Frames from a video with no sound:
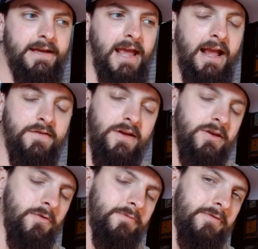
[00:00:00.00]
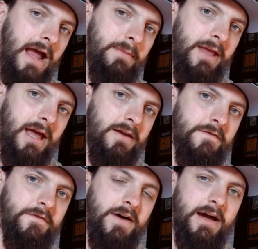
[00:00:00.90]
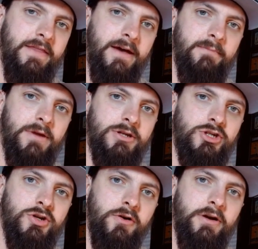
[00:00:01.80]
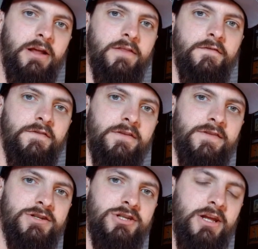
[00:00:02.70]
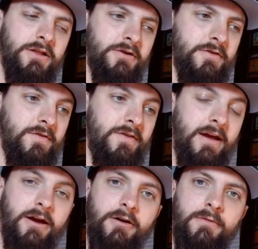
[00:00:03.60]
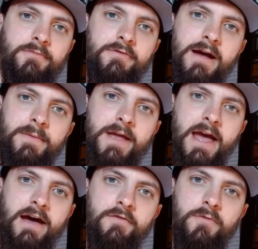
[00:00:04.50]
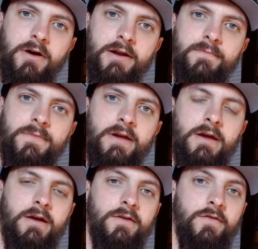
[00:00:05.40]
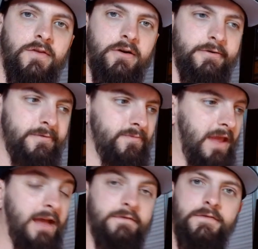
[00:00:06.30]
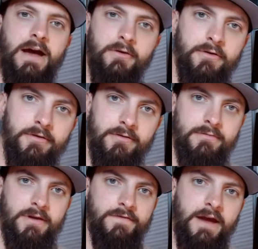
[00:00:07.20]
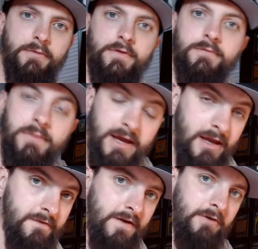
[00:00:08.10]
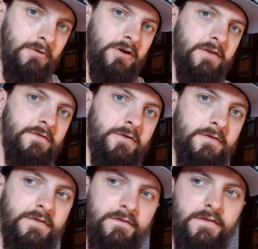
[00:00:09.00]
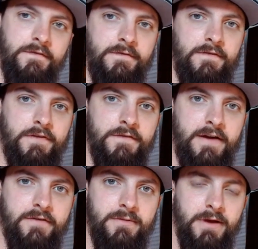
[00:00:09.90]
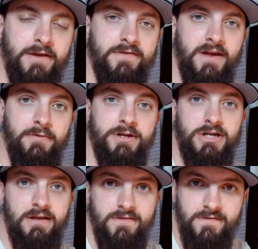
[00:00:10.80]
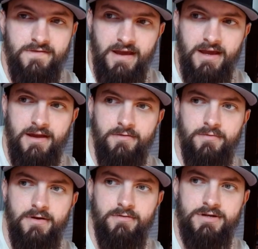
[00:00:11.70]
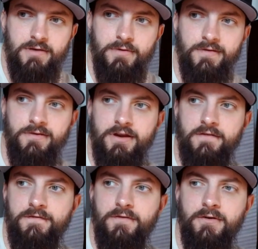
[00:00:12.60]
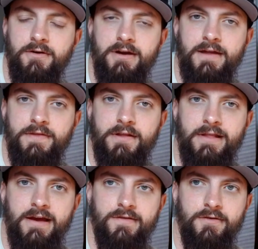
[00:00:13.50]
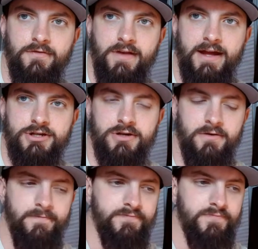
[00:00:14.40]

is that you're probably going to find that majority of the vintage dealers there probably have one. So if that was me, if I were looking for a 55 Clemente, which I did, which I was looking for at the last year's National,